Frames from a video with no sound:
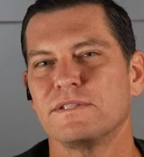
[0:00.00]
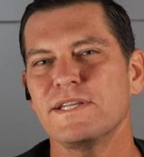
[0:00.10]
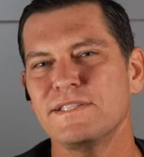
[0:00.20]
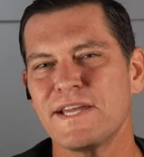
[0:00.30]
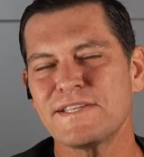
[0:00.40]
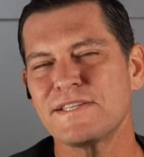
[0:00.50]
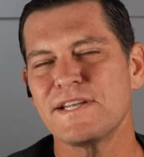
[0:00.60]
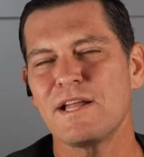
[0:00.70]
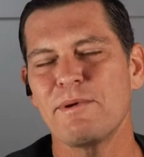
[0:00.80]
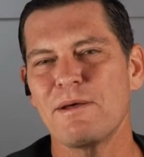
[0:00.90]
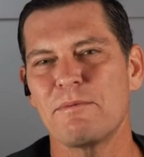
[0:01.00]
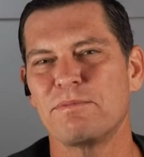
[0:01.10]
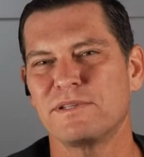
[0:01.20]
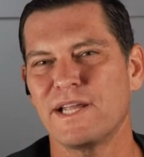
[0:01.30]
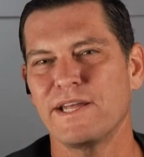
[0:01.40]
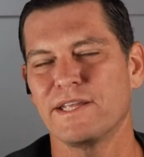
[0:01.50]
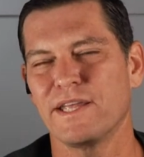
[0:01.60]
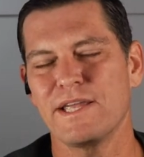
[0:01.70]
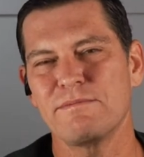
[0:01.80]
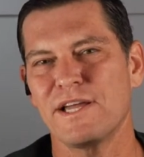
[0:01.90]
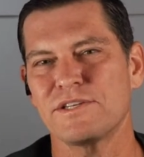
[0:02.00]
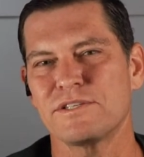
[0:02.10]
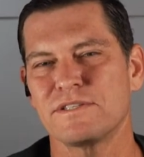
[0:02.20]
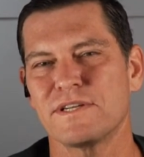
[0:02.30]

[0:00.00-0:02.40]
didn't Texas and Alabama play a game last year in